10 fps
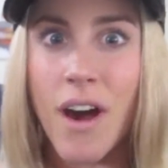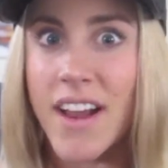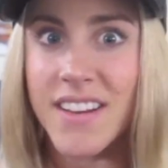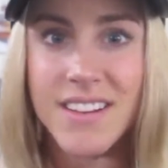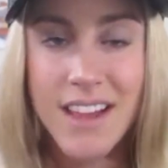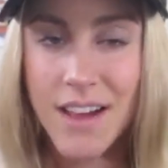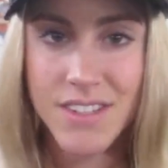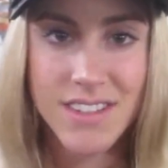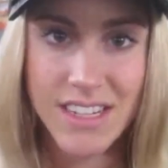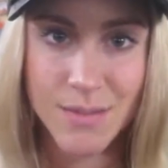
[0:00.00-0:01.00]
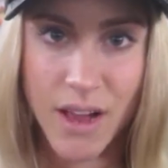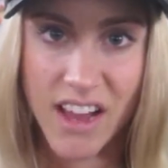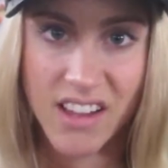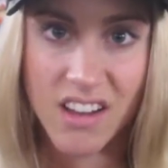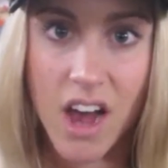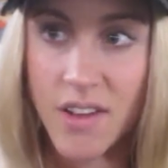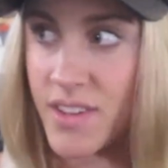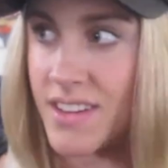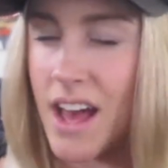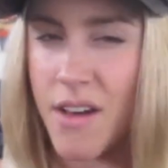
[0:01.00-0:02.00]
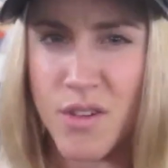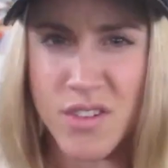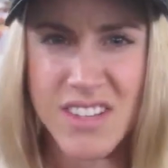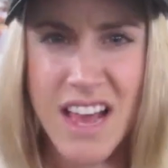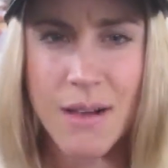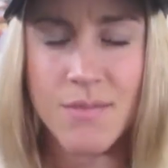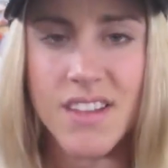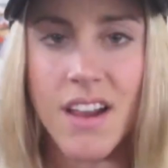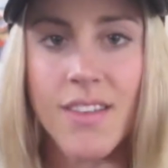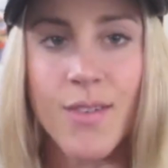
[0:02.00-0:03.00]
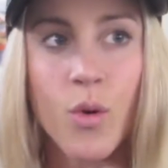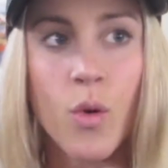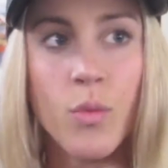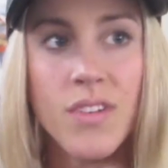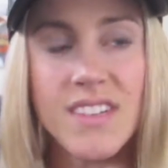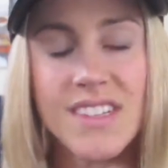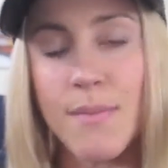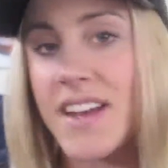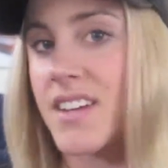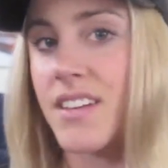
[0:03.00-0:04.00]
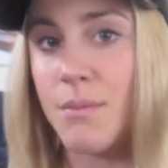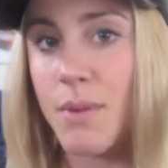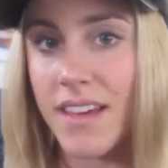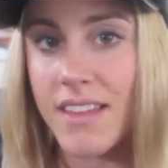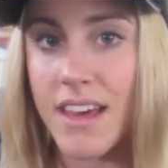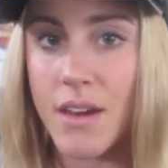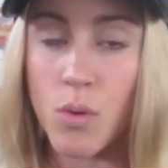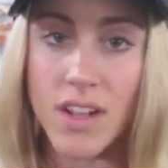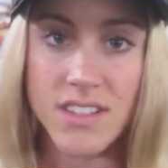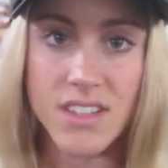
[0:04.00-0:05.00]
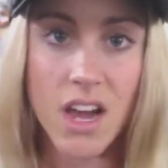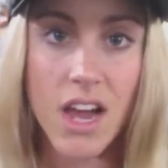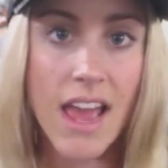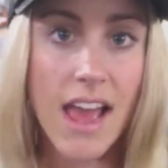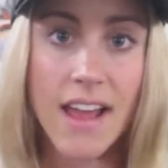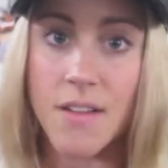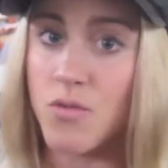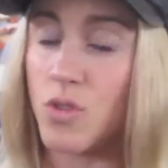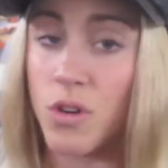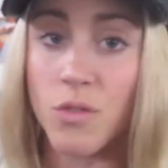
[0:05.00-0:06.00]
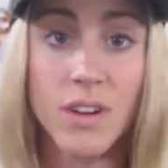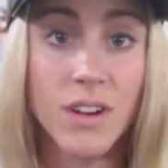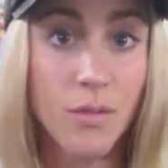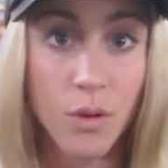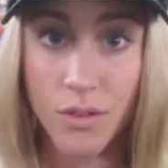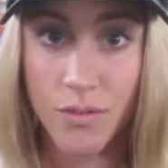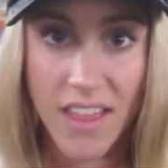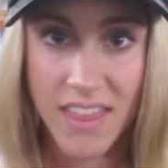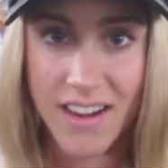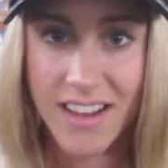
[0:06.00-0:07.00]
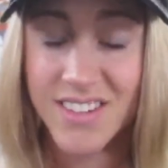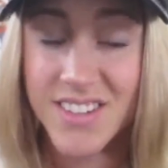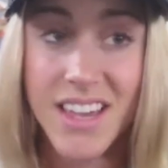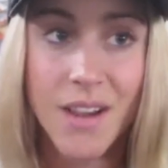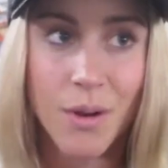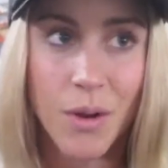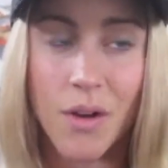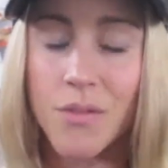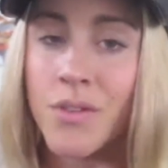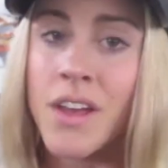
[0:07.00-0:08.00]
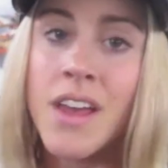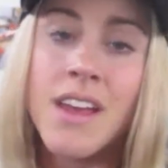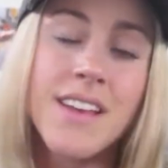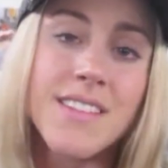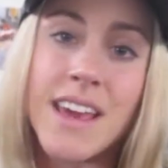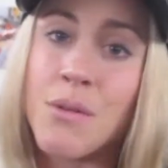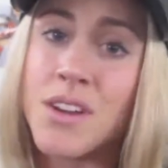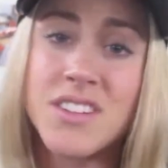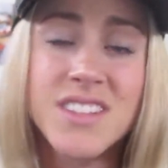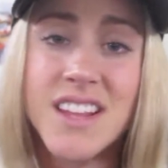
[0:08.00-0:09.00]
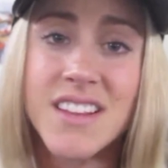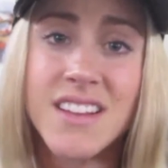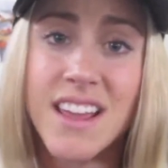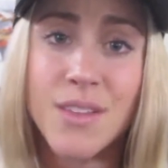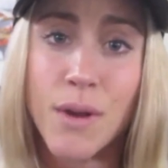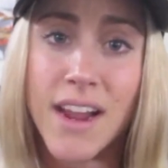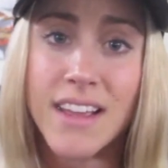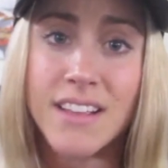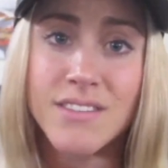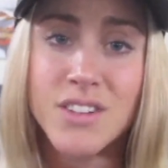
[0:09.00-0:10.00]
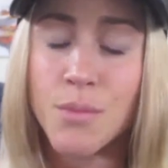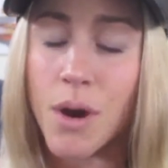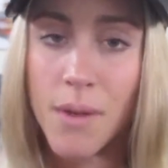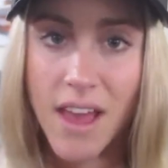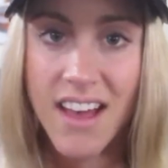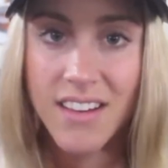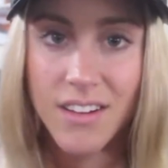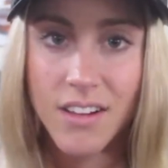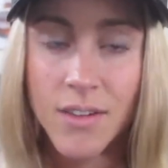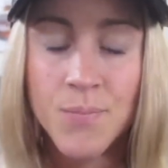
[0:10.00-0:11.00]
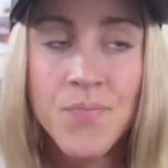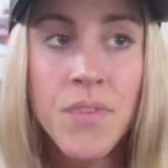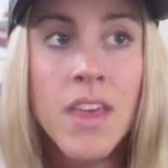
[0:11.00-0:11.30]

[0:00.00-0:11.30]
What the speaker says: I didn't have a six-pack. I didn't have those abs that I thought would just magically be there once I had gotten rid of all the fat that I needed to get rid of. They weren't just underneath waiting to pop out, you know.